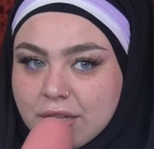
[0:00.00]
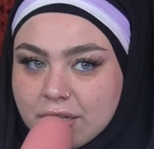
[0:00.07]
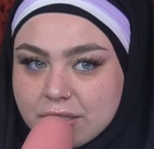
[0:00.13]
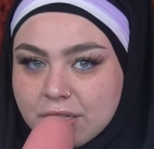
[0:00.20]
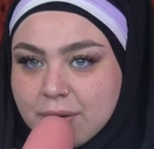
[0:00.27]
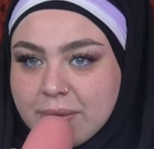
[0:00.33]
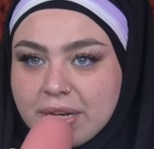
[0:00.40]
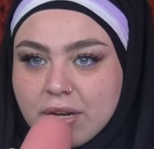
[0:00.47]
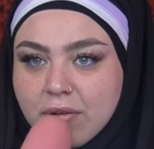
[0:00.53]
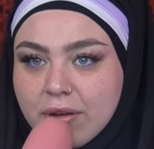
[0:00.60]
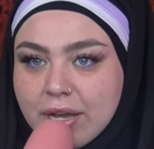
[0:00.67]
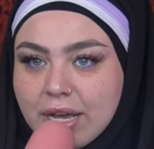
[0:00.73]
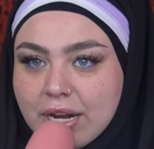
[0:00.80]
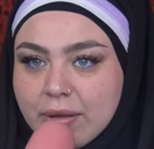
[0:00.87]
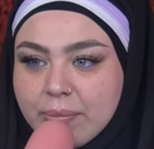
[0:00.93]
There's going to be
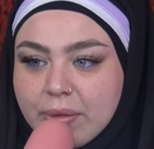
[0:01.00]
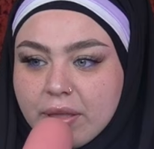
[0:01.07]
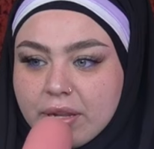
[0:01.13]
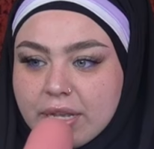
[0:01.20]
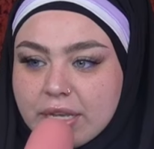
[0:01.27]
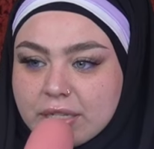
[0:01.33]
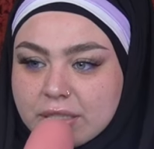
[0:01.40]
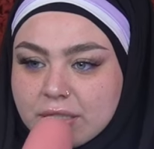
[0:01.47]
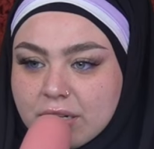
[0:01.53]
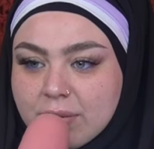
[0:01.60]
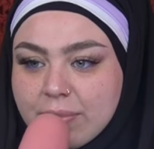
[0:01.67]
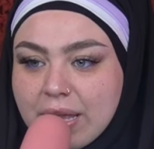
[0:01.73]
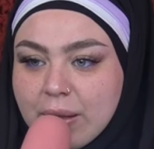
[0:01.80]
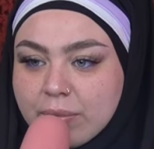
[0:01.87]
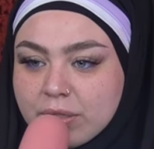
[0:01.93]
no accountability. He's going
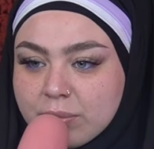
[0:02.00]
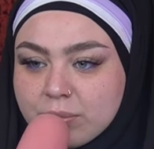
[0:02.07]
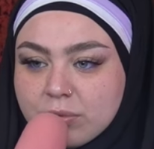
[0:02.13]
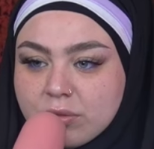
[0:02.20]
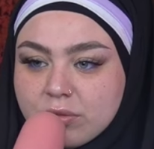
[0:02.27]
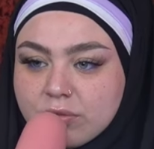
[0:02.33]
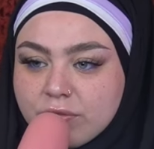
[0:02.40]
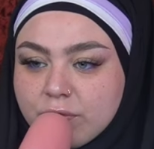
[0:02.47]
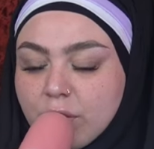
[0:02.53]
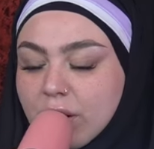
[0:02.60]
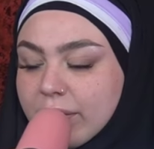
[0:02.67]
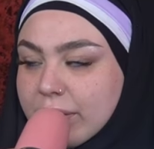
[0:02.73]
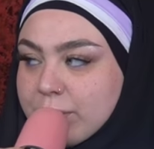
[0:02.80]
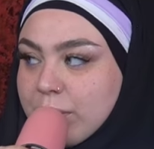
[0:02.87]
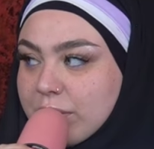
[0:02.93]
to be able to move
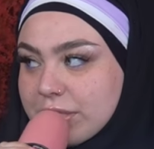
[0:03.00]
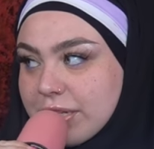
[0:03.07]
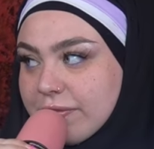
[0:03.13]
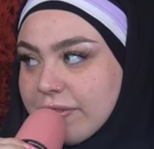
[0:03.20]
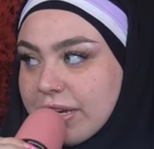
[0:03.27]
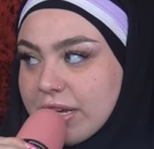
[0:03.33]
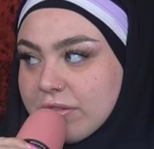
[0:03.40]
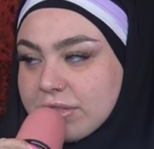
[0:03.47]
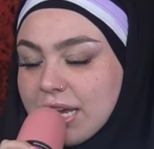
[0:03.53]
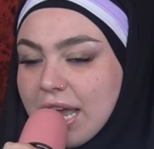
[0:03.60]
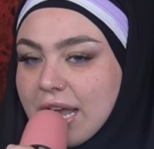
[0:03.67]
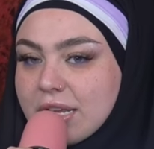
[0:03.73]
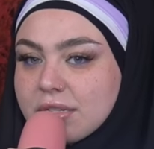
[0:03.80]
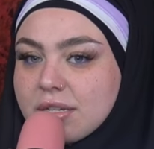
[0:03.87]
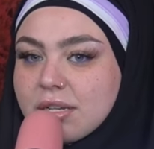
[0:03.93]
forward posting videos
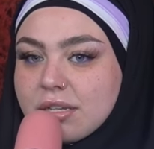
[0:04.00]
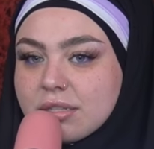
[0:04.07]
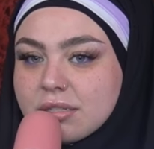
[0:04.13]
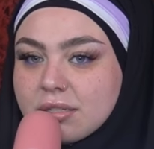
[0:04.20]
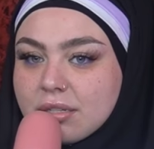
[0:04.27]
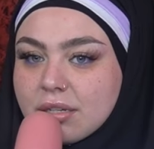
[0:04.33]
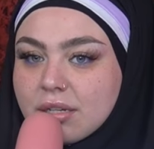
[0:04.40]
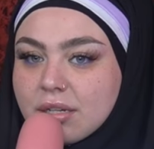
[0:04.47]
as is.